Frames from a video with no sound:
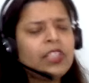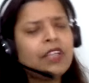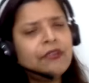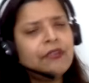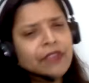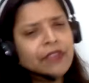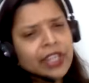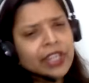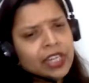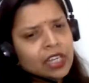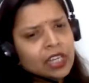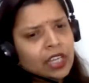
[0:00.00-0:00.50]

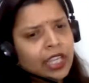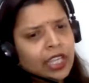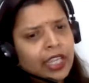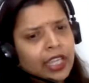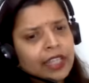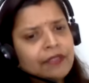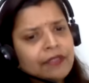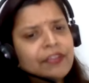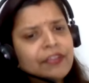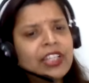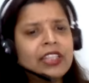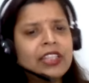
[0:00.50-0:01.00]
When
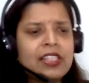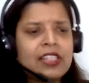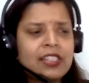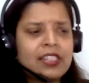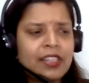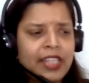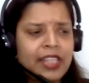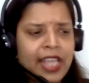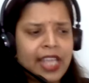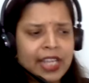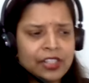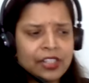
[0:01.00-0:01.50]
this
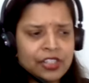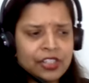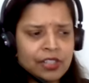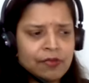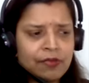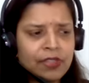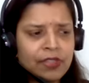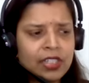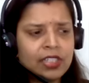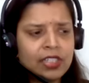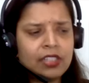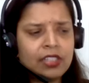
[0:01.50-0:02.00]
reaction
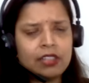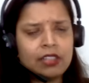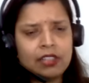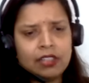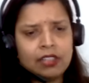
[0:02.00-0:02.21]
with